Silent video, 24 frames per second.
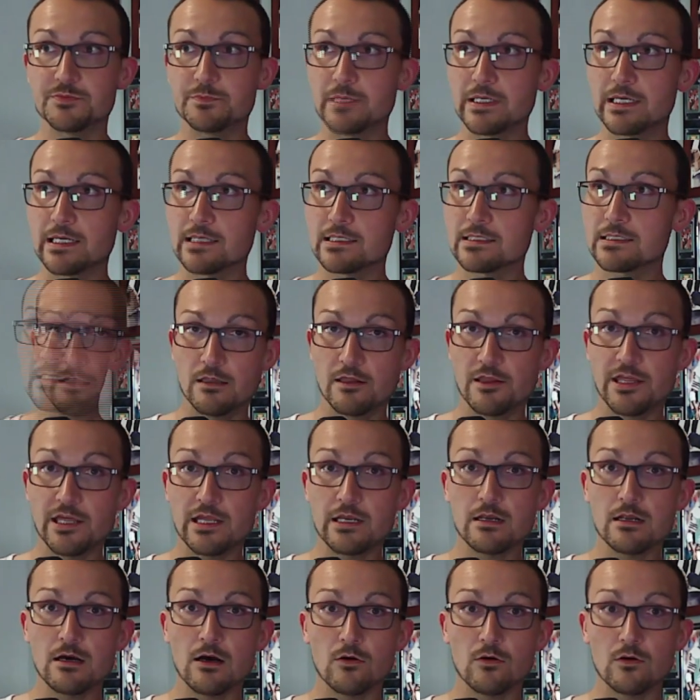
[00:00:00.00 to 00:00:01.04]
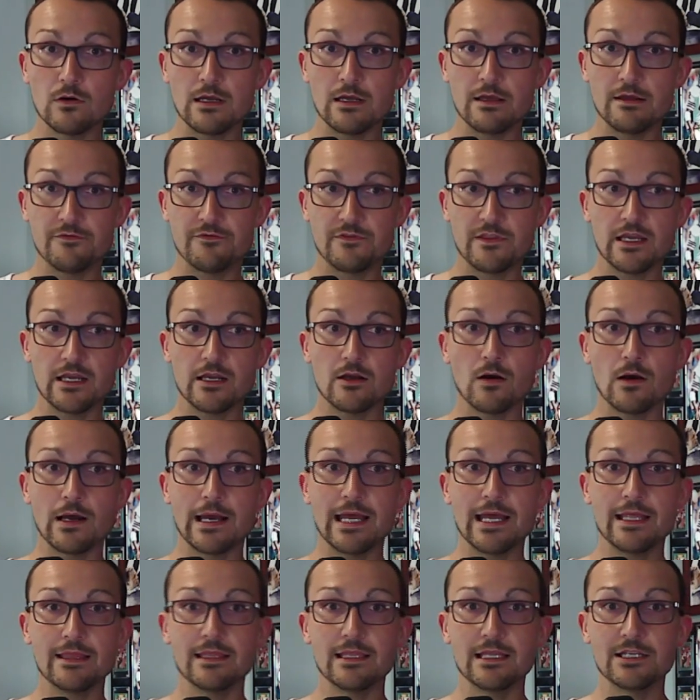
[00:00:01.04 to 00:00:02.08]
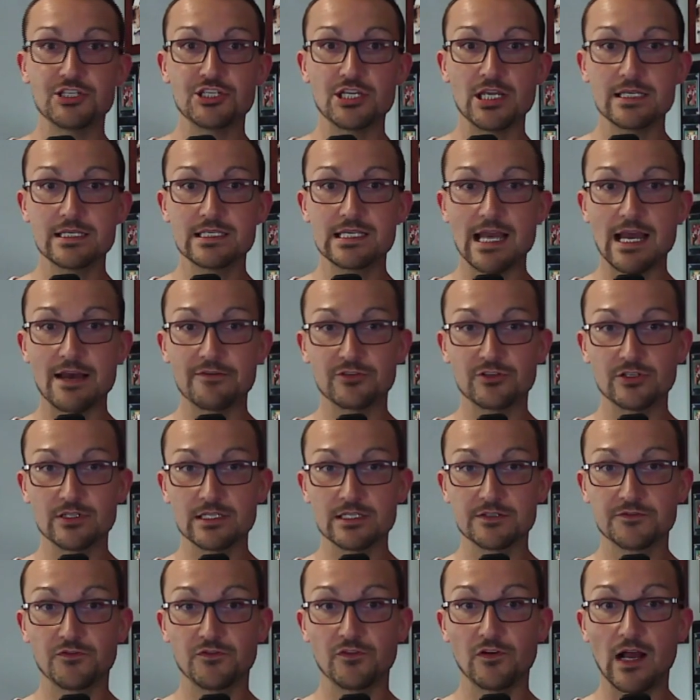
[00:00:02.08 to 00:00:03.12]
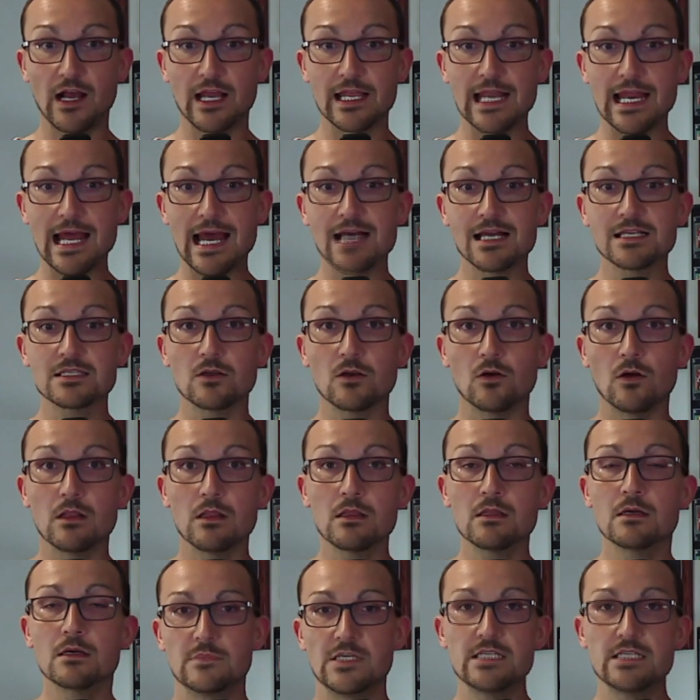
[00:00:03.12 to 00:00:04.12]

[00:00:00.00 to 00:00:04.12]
because they know if they go ahead and they chase after this fucking asshole,